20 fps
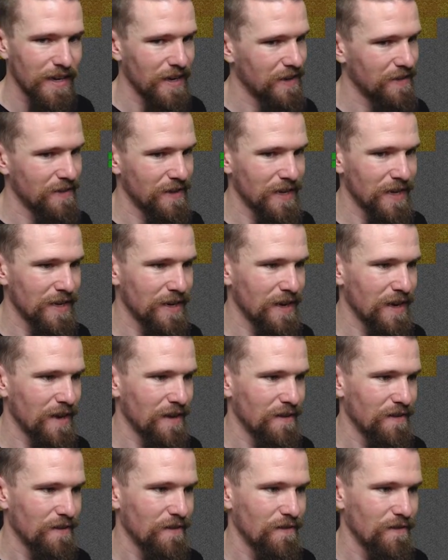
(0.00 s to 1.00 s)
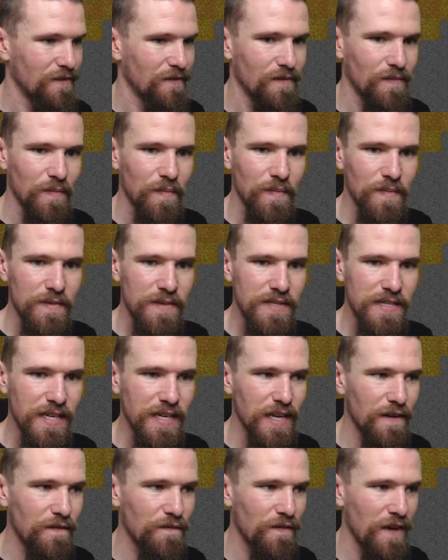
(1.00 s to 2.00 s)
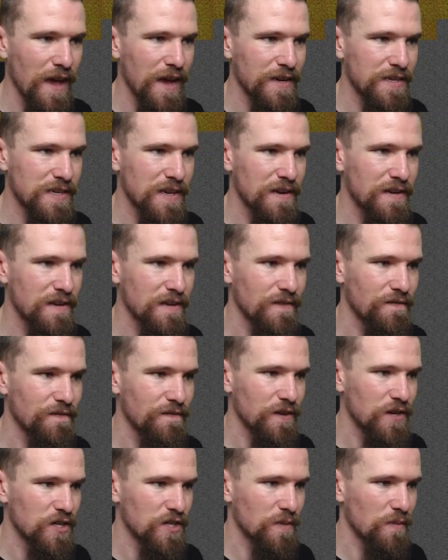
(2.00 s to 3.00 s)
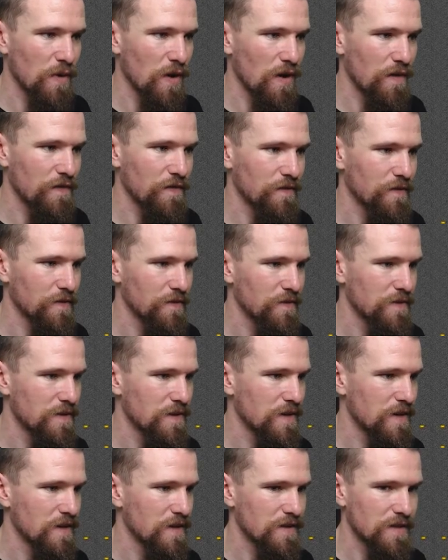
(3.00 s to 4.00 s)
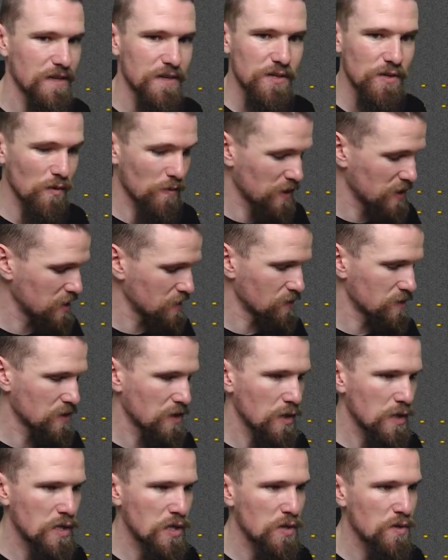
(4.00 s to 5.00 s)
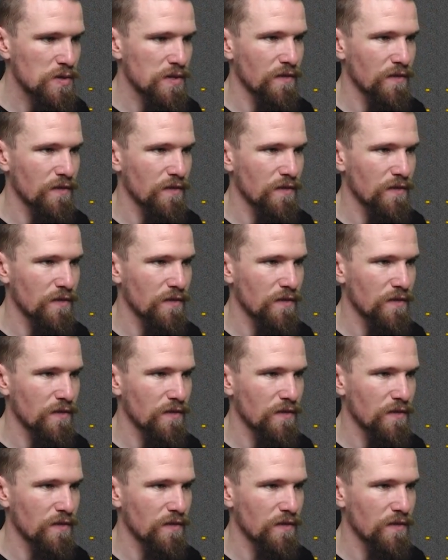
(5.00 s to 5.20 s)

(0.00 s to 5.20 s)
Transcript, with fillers: And then sink our fangs in and finish him off. So that's good. We didn't even need to use